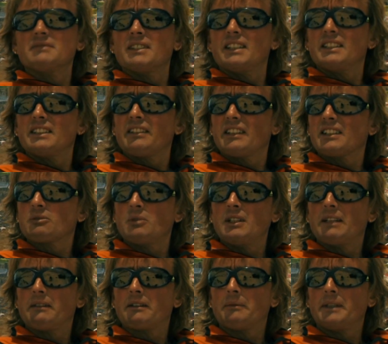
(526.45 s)
these things will
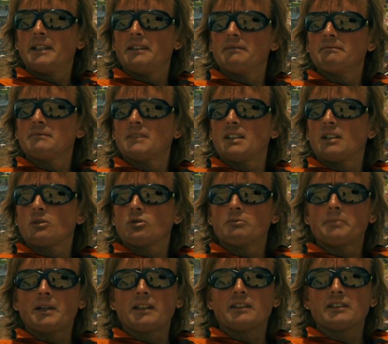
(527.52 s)
never be
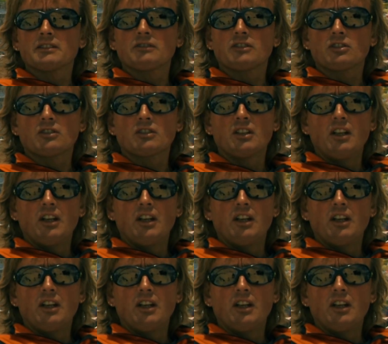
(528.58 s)
good partners for